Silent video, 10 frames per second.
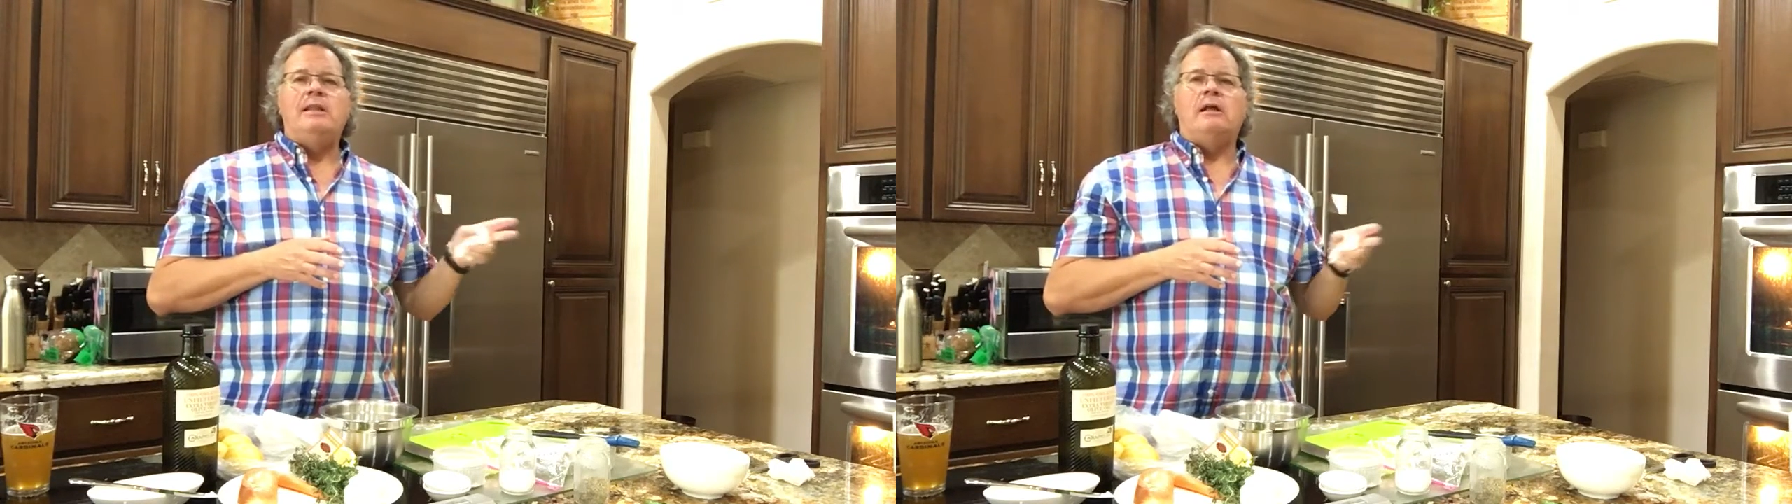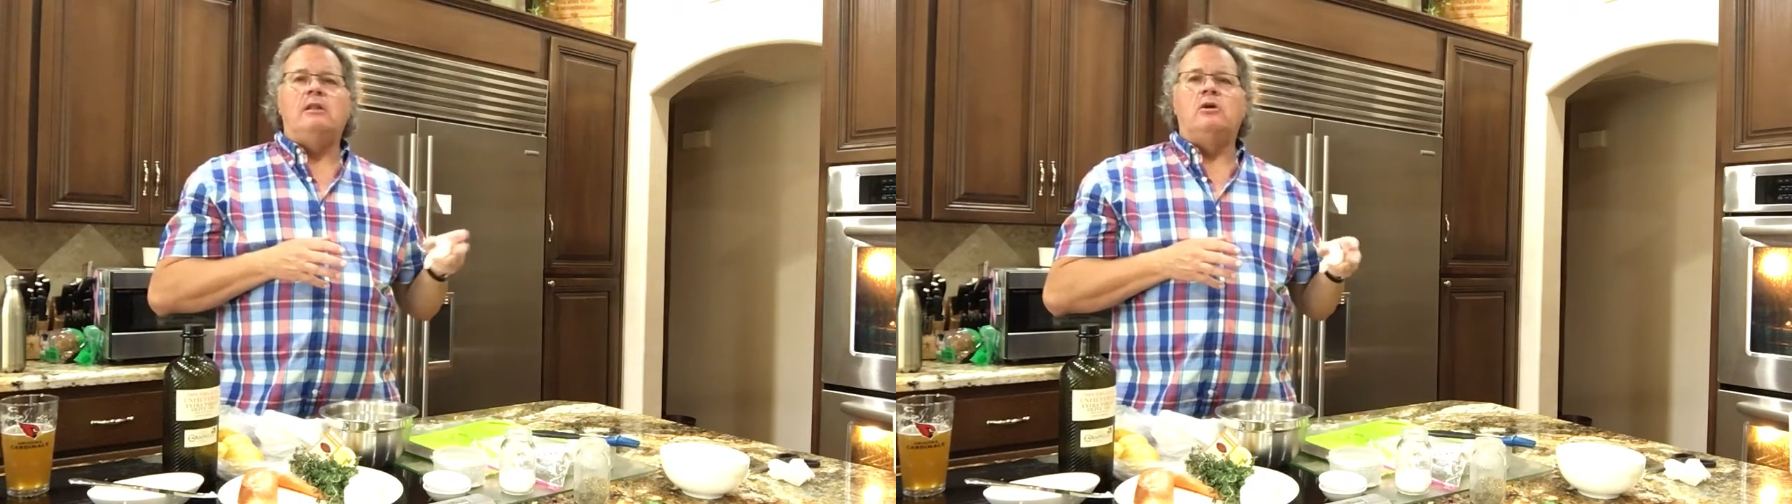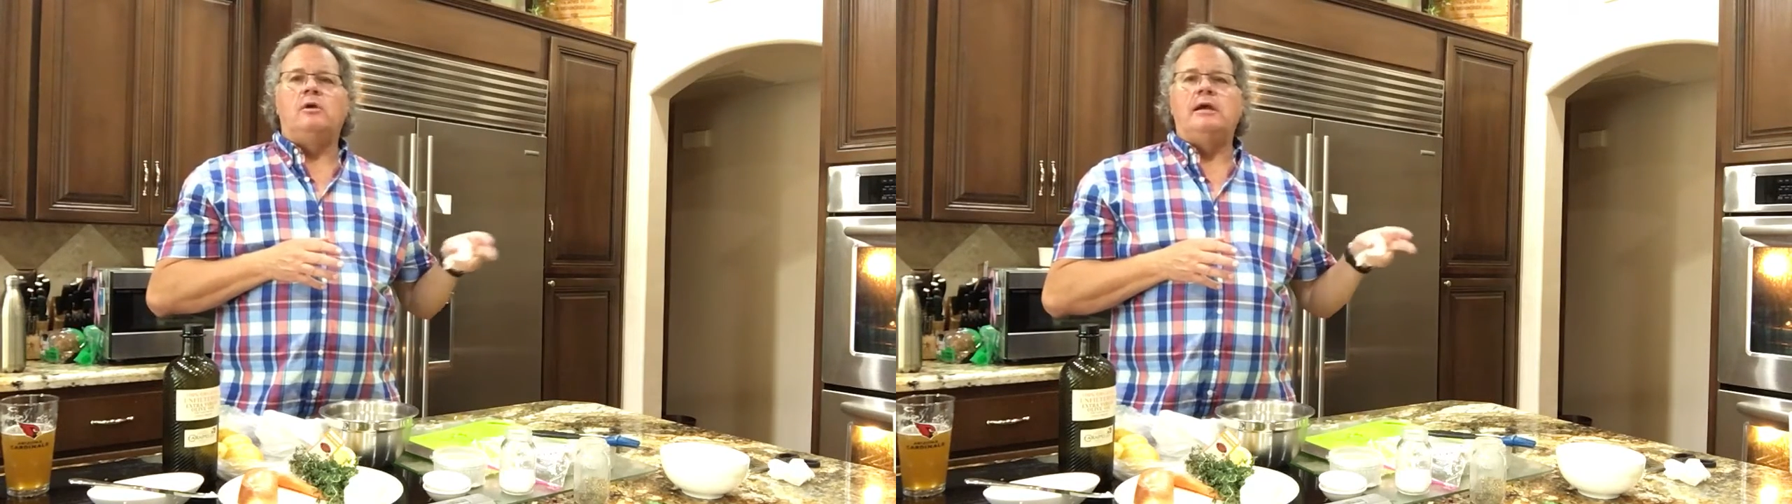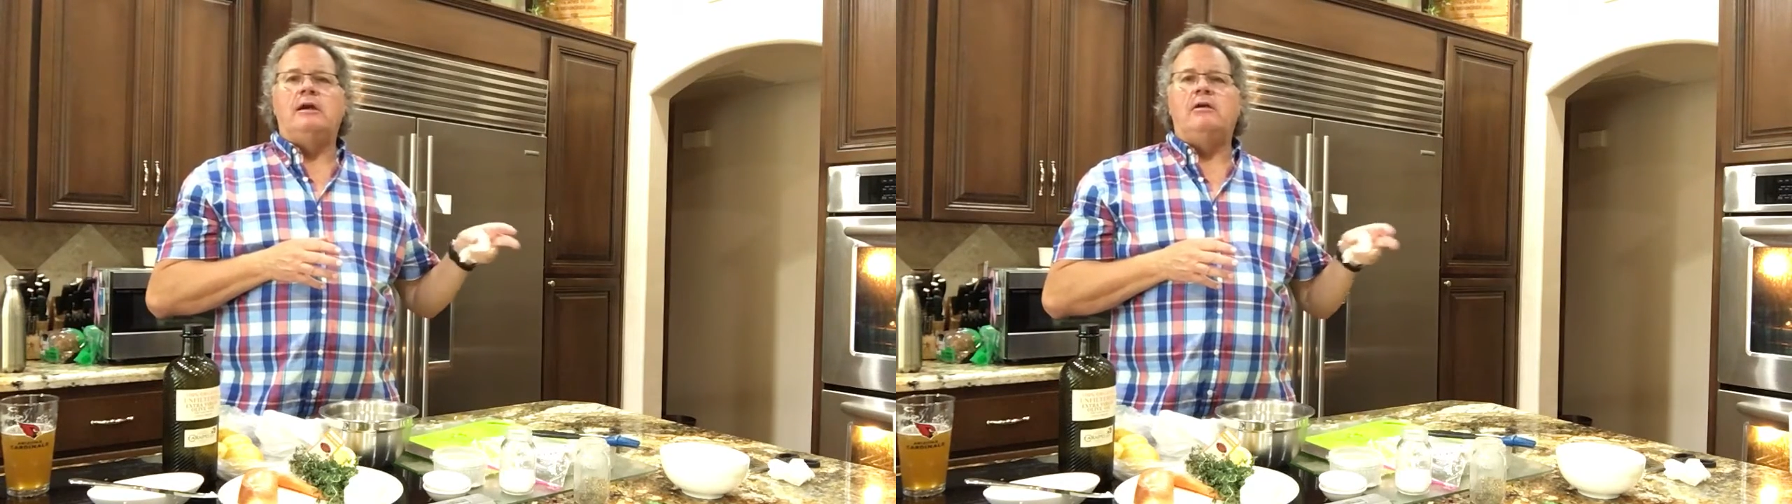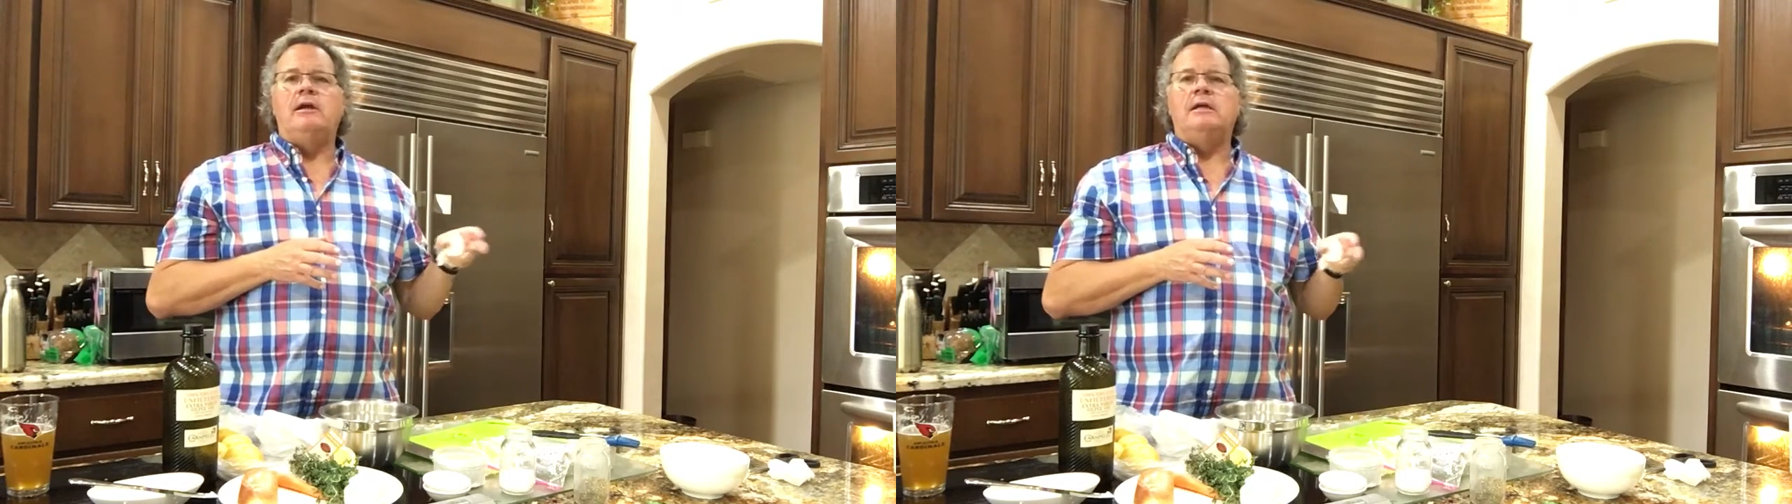that lower
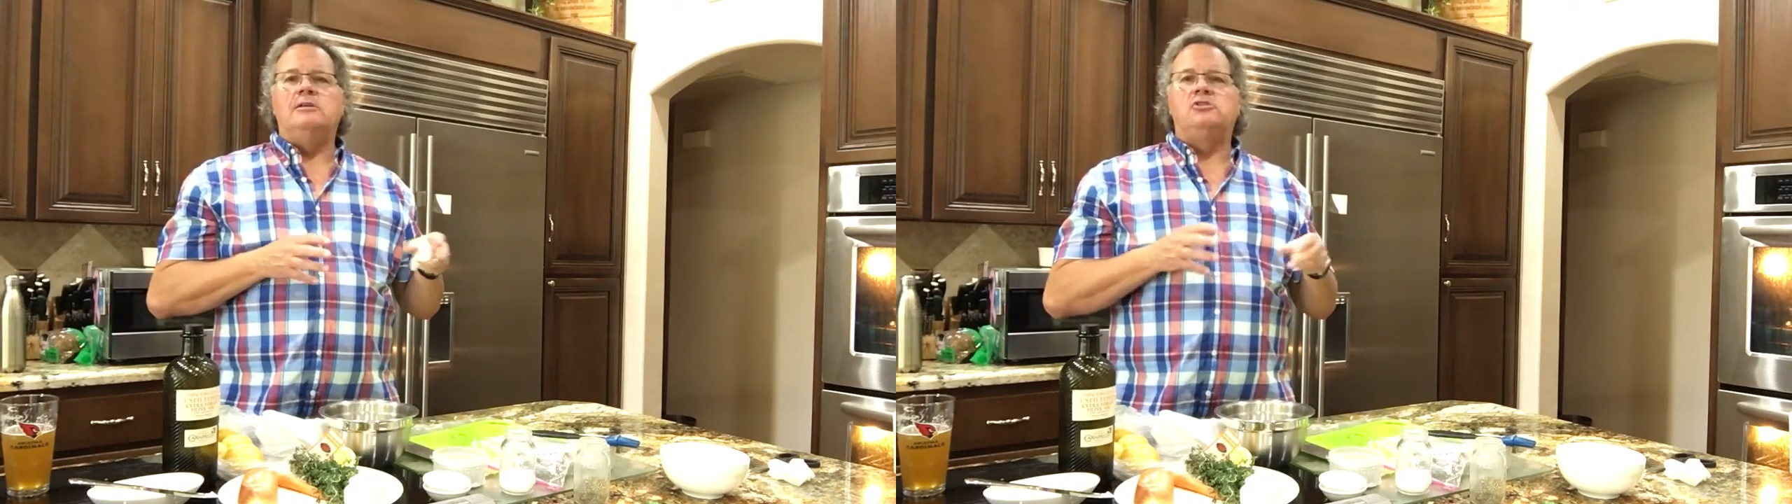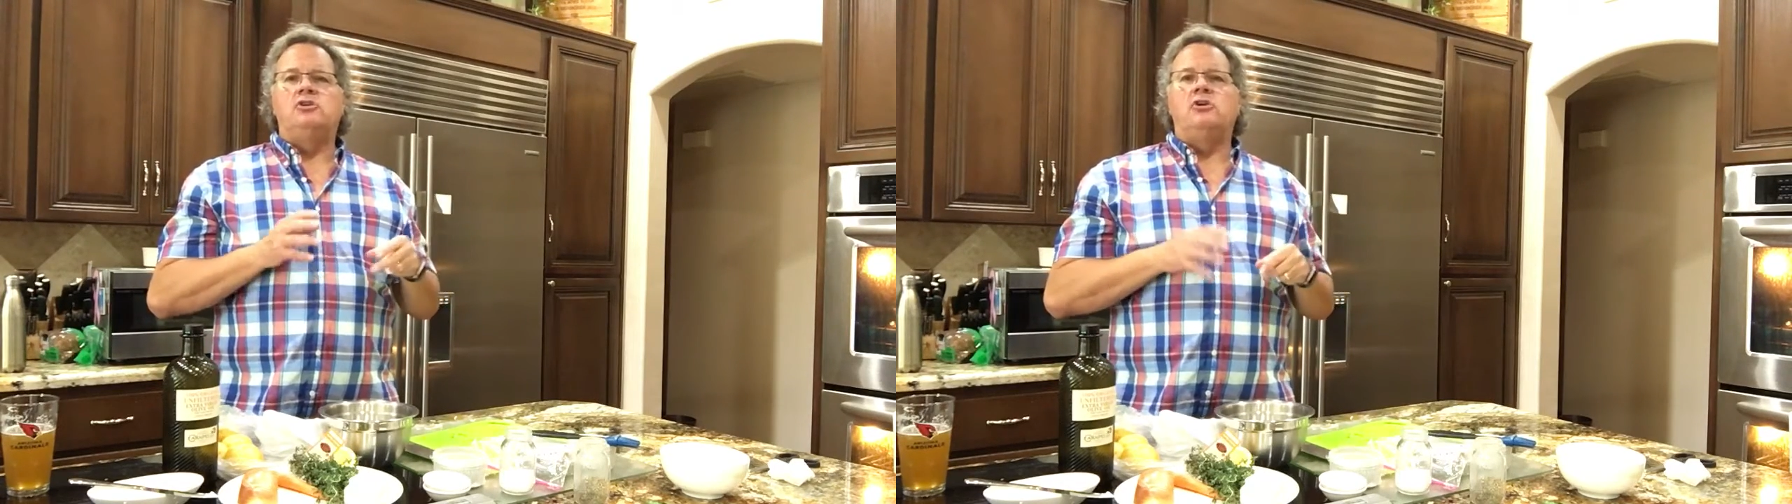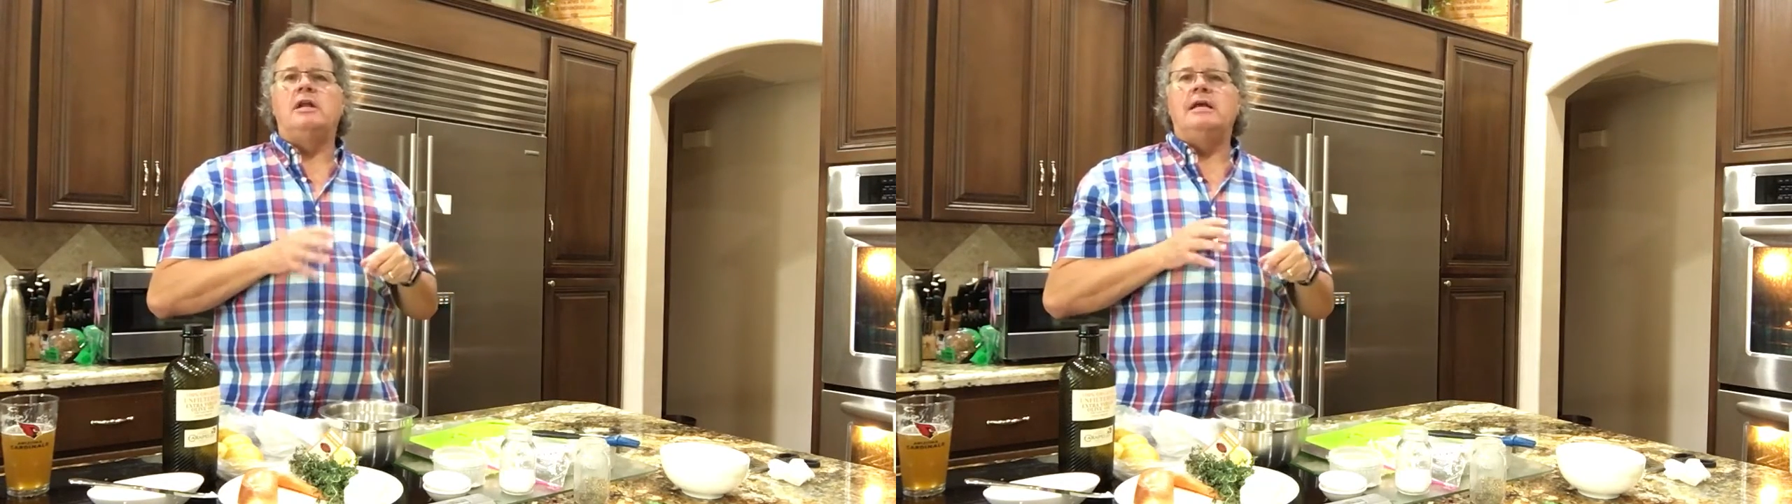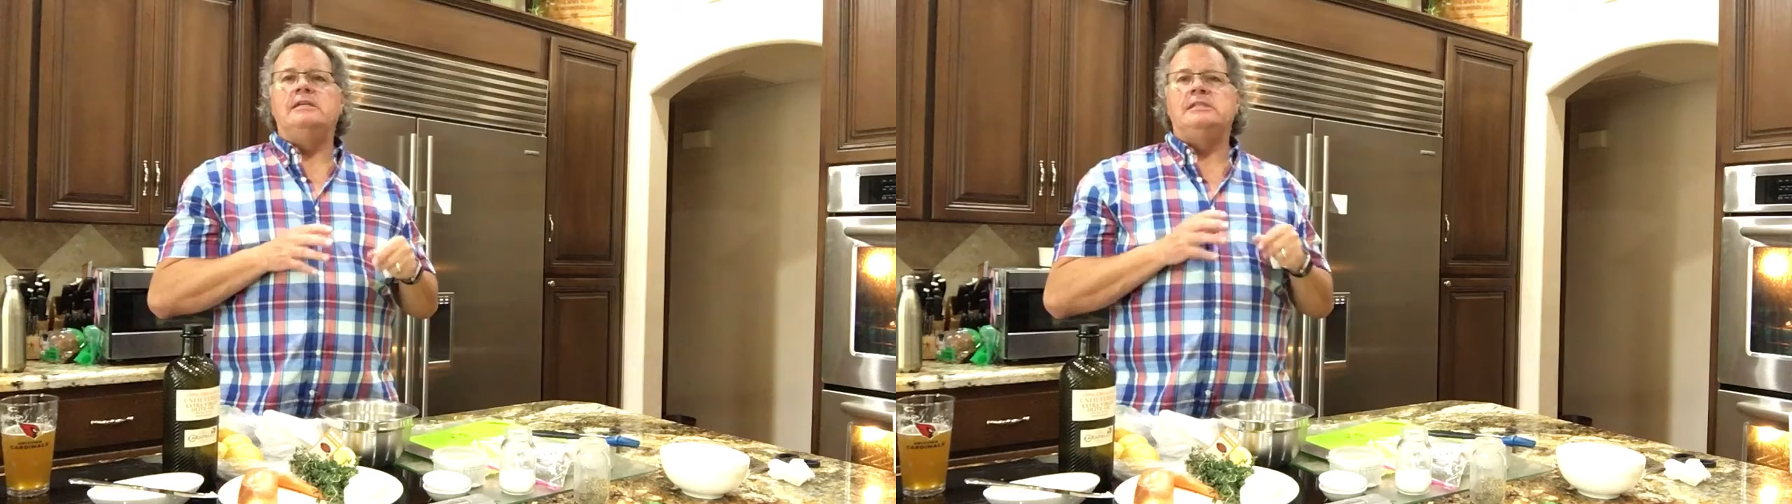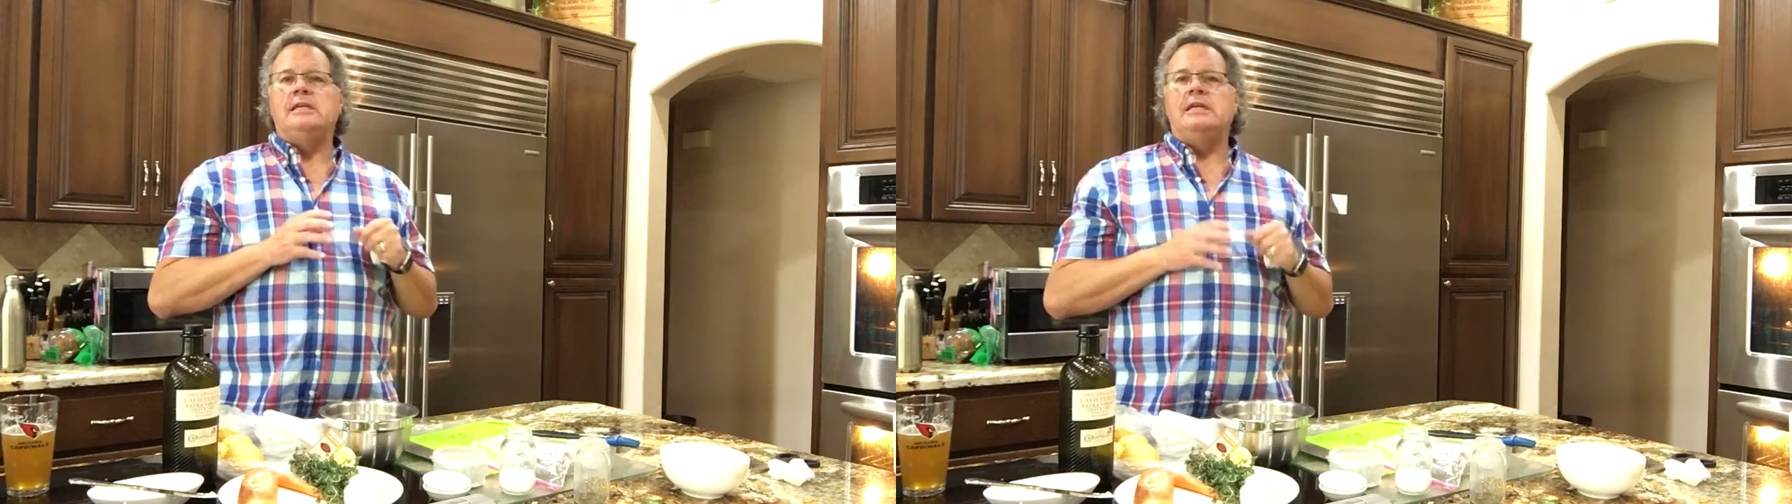area is sure nice
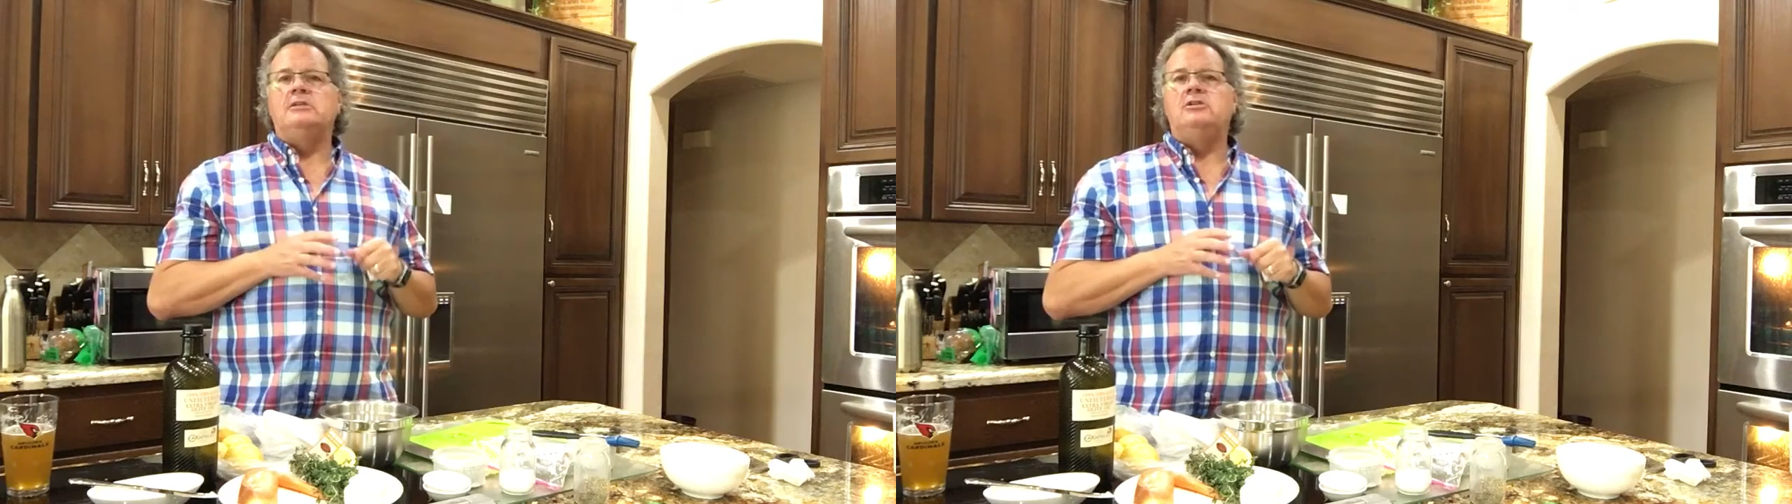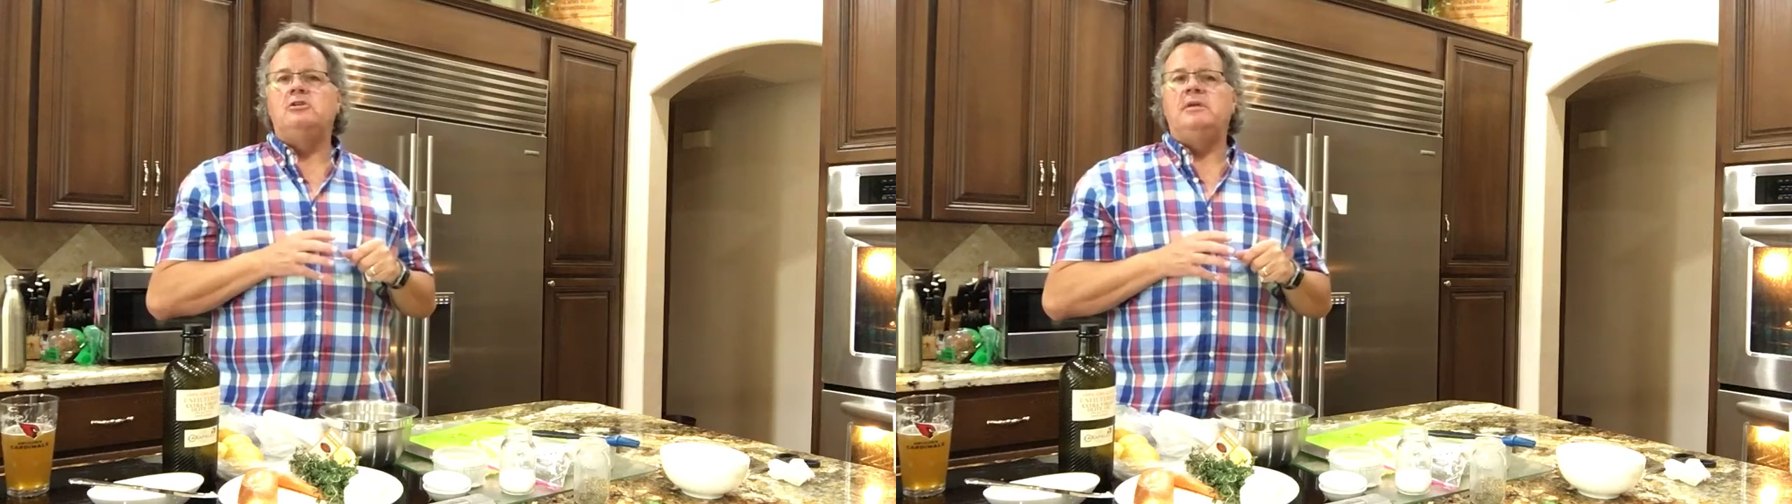to get to,